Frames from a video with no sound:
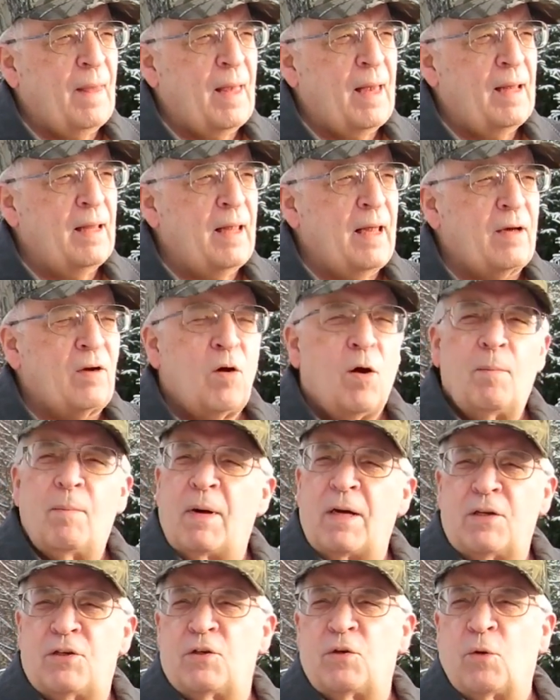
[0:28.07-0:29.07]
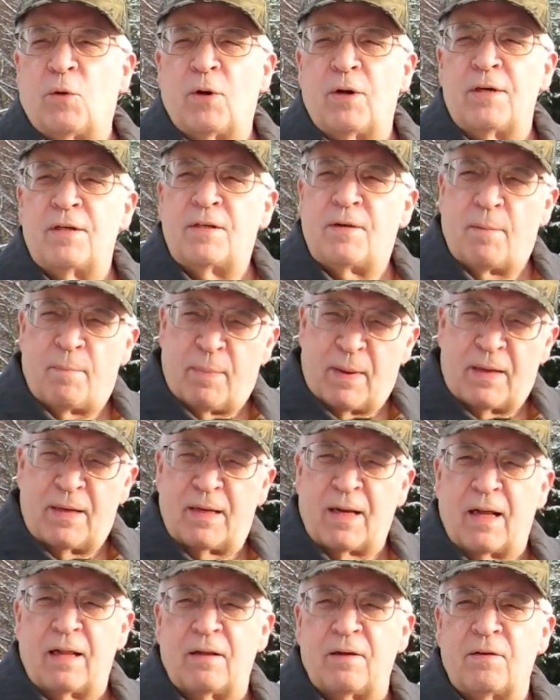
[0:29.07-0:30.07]
And like all my stories, I've been
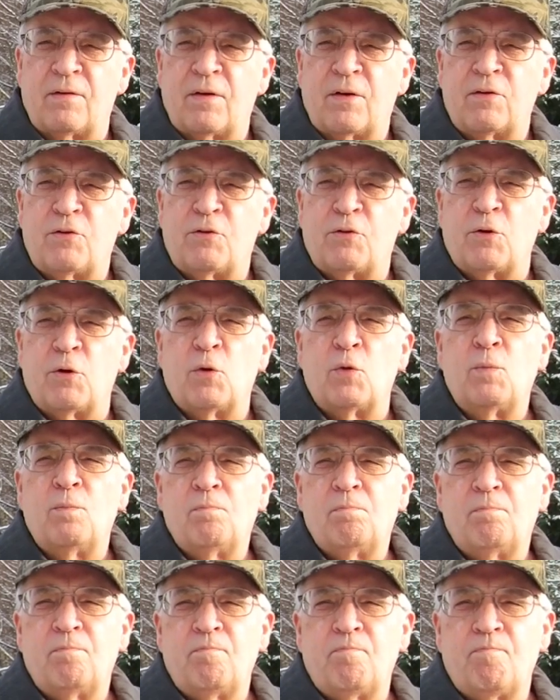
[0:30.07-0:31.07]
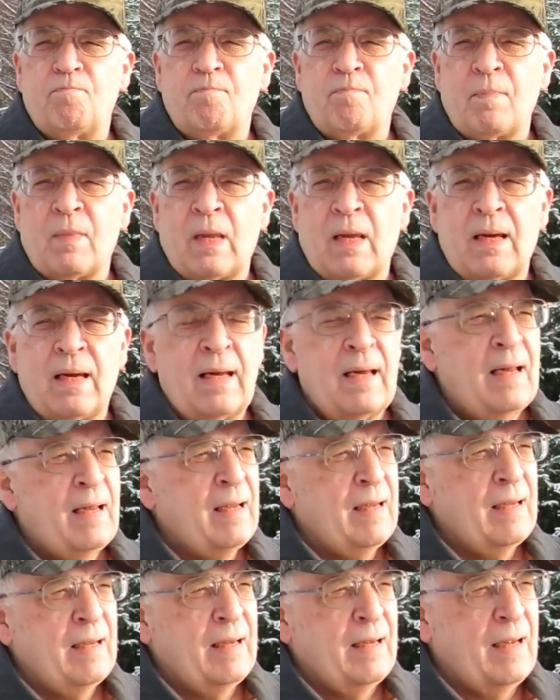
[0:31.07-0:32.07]
telling the truth.
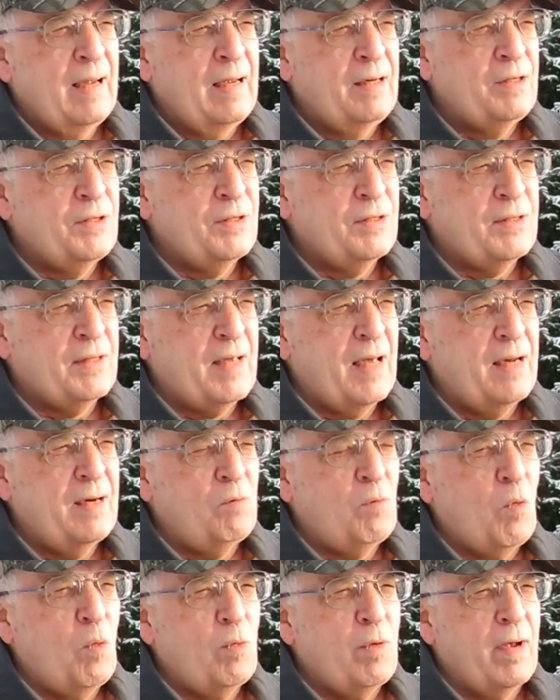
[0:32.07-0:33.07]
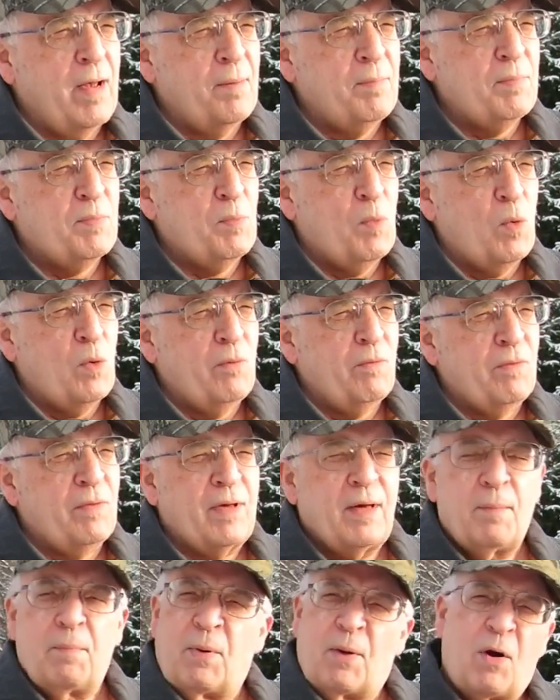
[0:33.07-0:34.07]
I just kind of woke up this morning
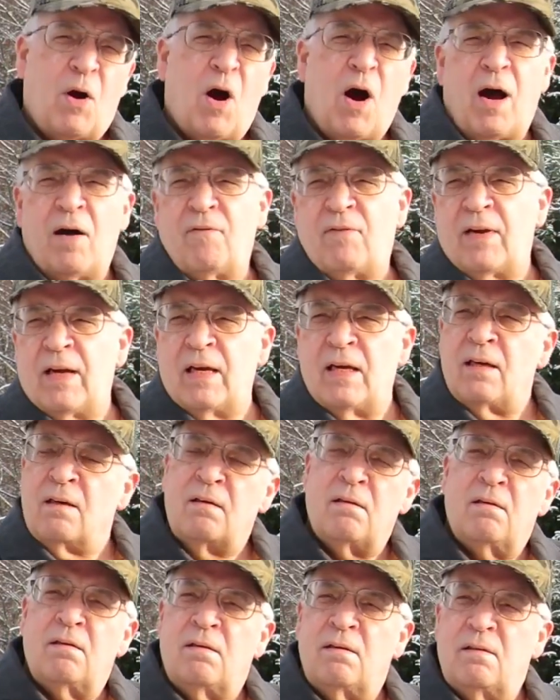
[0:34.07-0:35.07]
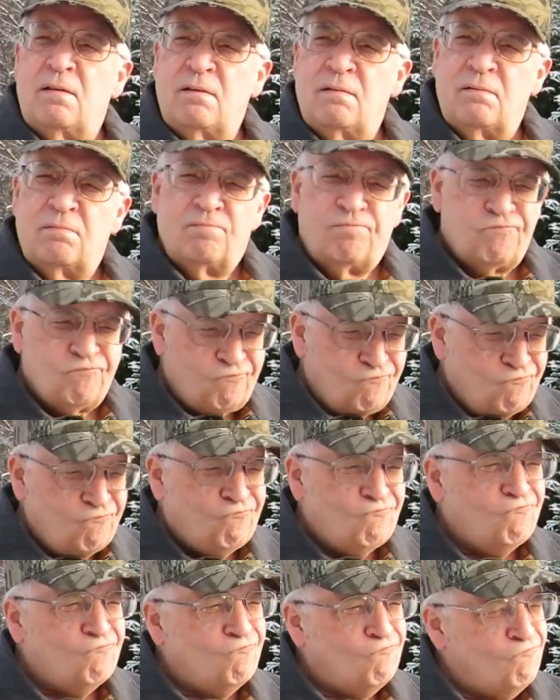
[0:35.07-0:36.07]
with a cup of coffee, and
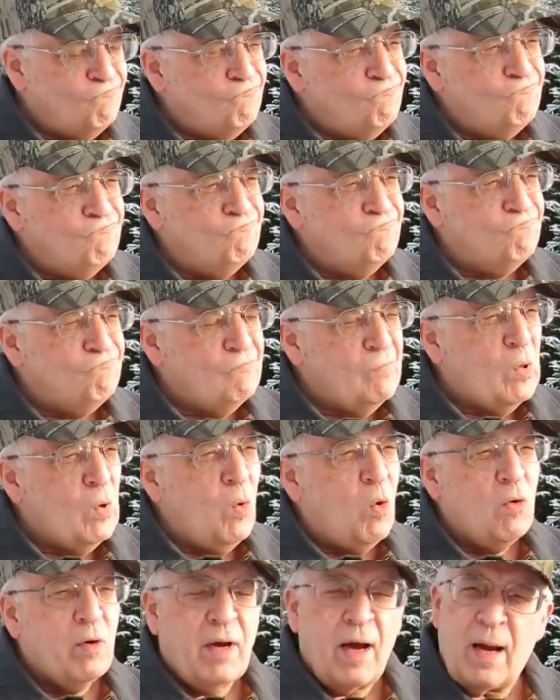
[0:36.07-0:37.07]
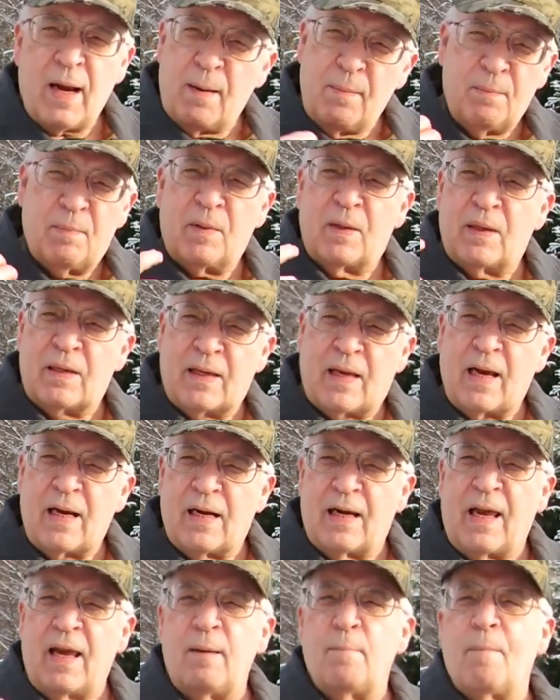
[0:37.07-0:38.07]
it all kind
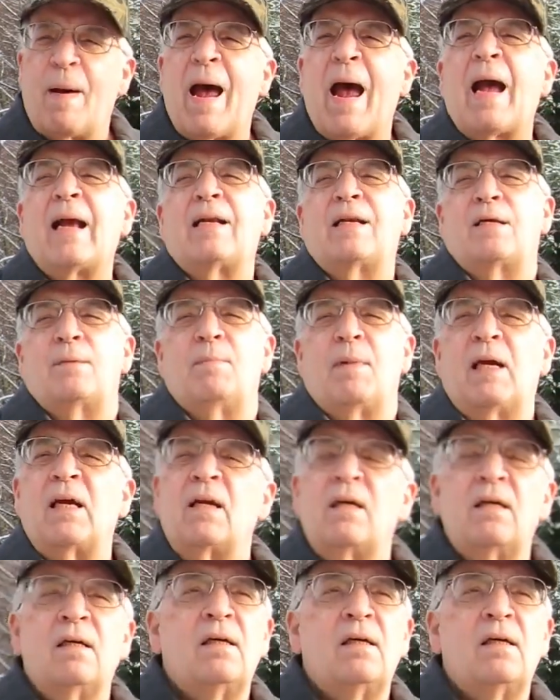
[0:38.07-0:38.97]
of came back to me.